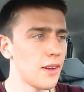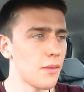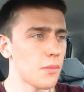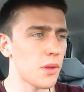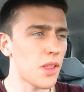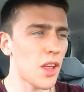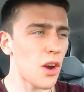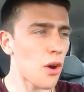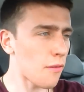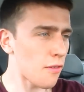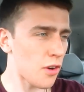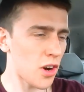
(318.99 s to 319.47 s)
But
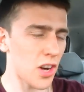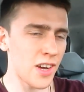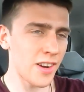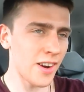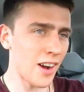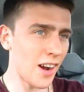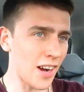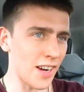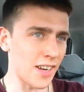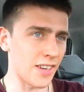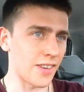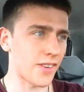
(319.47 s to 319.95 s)
they're not very
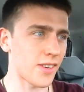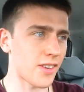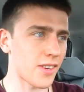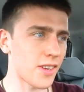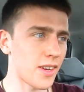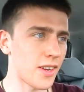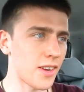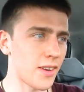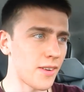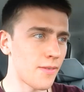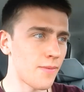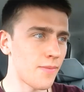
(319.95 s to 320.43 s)
nice.
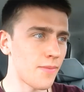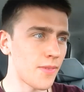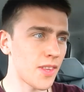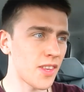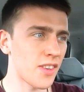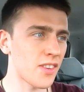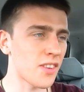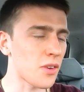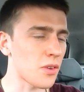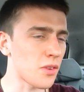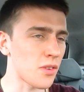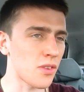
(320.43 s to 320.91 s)

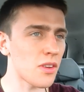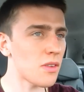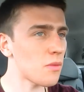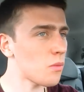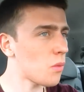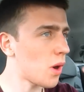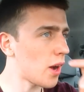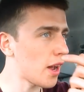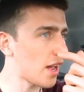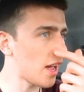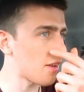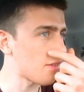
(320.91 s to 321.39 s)
So
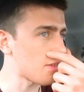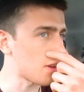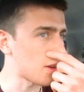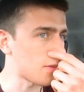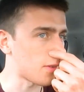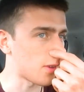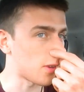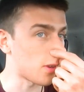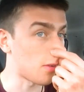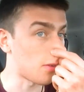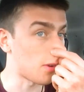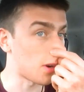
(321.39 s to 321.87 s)
why have it
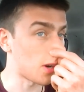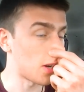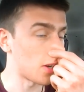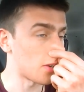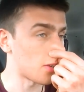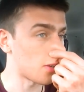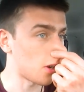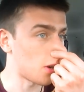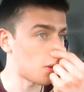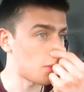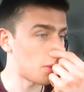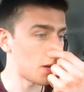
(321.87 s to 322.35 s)
if it's not very
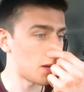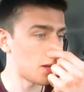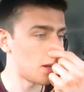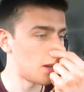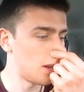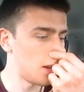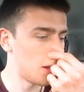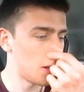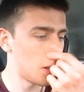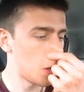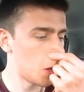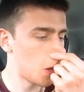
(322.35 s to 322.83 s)
nice, you know what I mean?
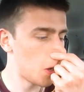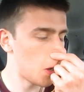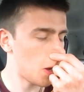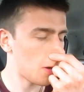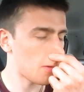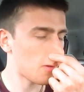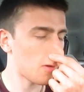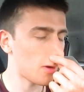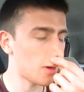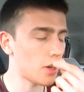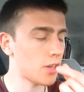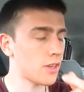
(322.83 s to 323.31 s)

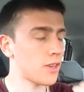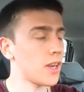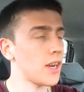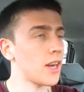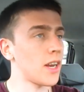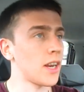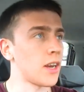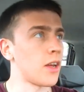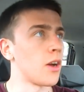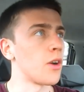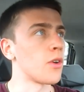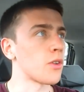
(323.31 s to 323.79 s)
I've got a
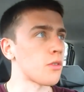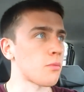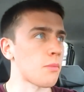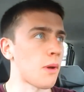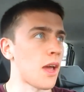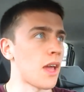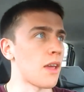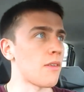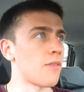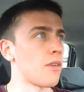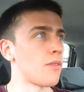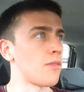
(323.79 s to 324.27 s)
tickly nose, my
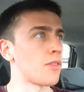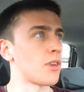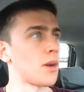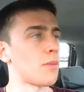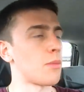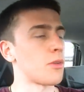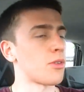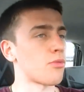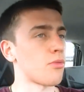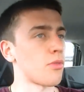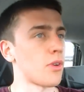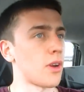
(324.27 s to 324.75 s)
hay fever
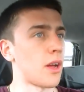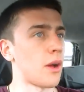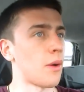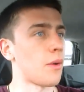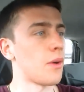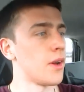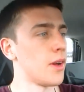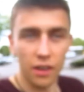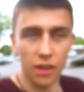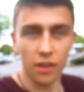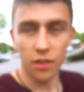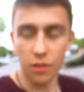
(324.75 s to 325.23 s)
tablet's run out.
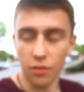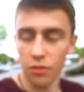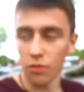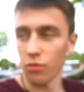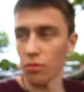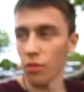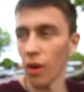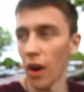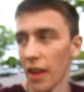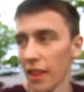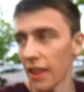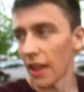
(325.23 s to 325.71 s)

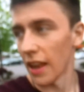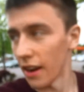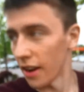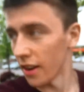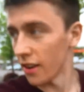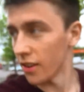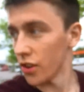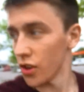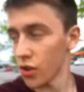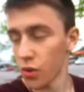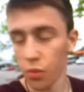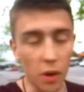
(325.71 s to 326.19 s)
Right then,
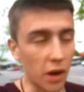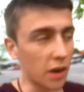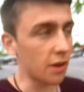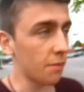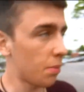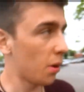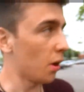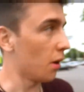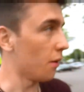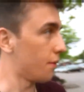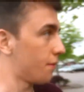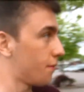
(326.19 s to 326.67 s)
just went
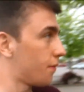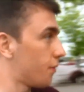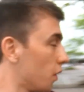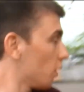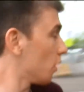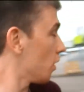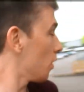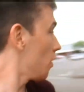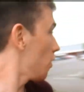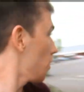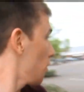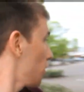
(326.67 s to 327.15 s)
and put
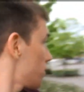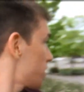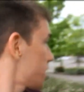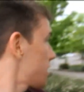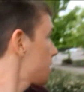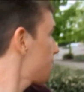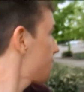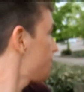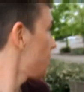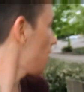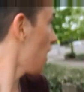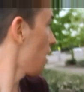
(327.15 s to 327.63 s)

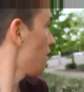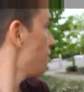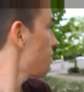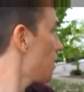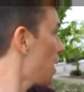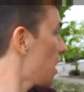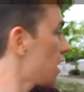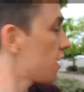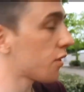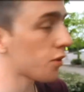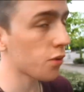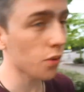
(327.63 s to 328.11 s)

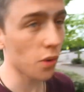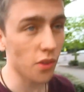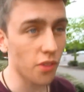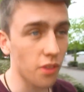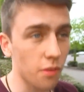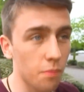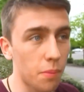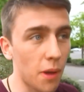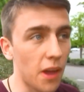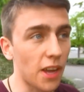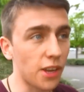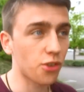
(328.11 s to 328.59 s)
£45 worth
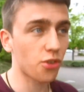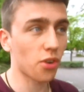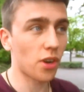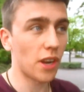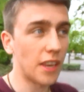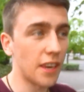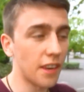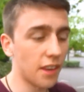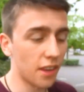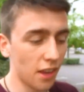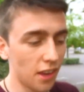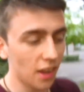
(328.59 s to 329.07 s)
of petrol
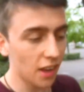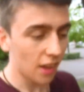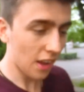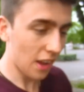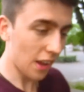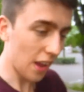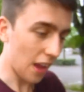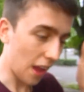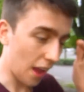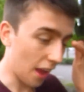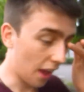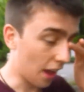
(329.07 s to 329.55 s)
in.
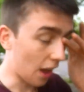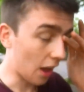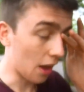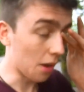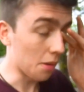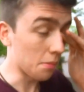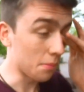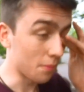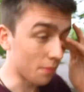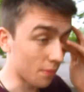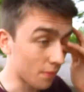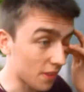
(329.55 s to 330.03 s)

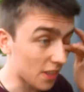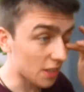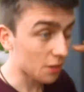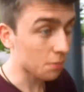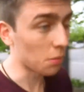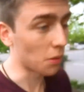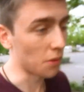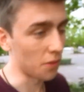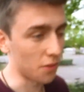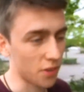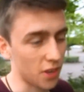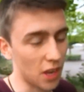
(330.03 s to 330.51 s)
This
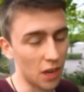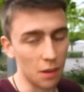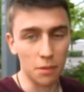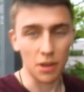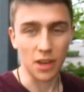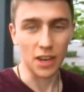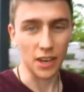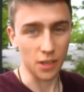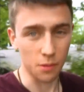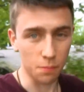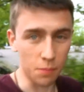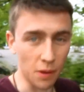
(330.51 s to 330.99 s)
month's going to be
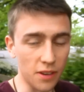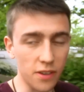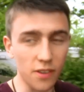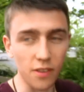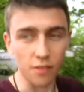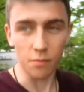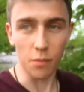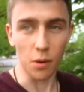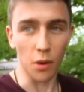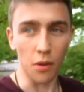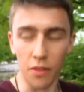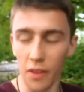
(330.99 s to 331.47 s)
an
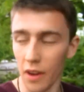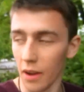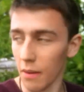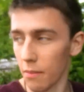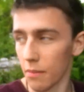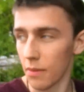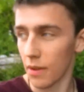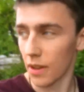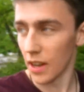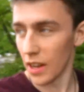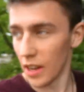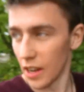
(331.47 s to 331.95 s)
expensive month.
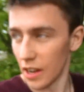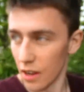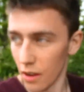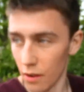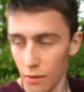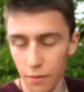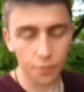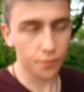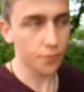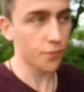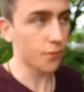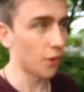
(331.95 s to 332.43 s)
I'm
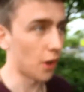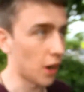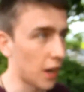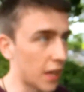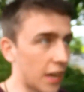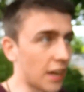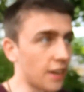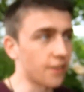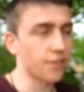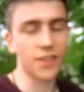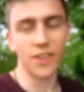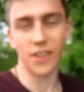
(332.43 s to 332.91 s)

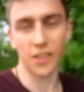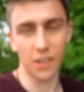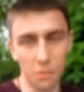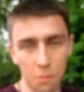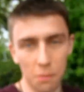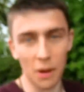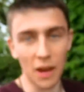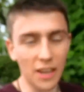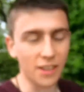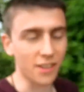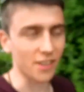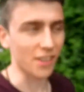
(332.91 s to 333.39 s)
fully
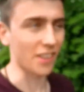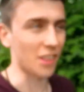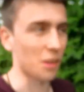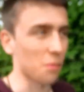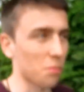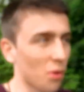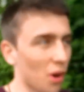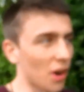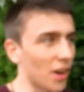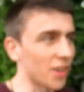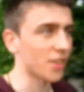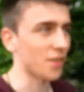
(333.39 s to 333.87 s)
anticipating the
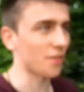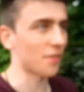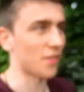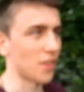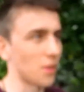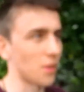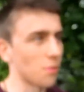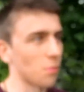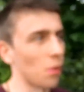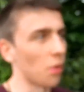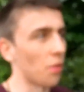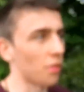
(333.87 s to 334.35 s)
price of
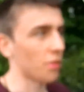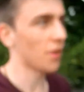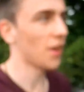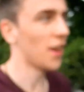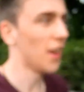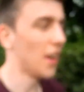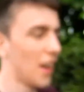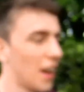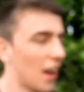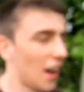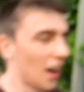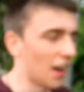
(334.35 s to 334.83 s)
this
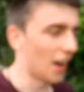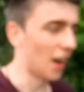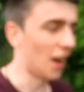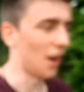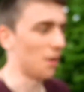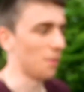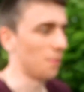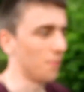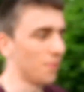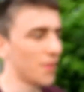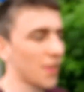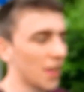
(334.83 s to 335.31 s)
month.
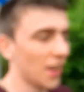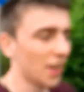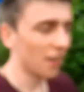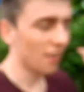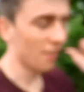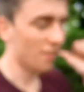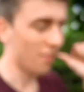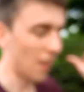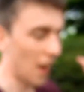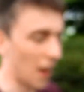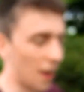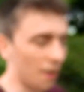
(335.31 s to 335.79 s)

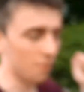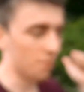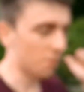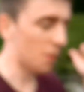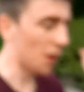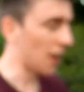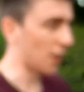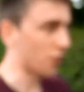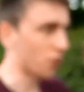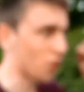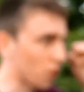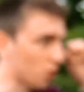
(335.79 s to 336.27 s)
That
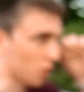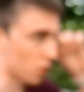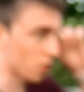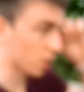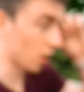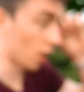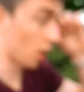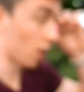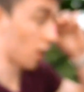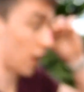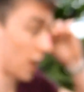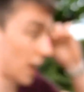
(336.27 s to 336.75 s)
petrol is
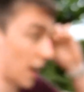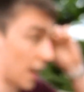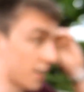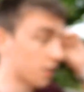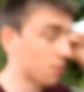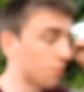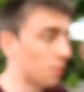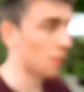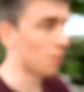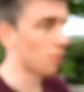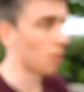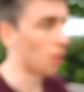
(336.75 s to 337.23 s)
not going to
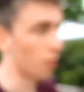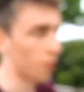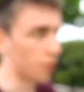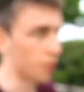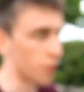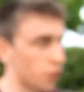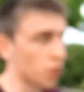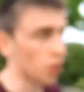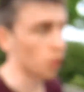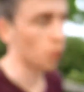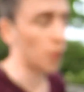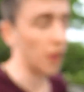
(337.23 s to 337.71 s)
last me more
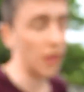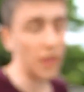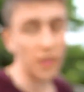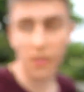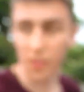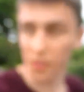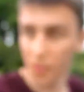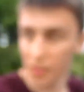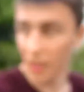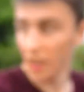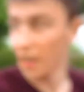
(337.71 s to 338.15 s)
than 2 weeks,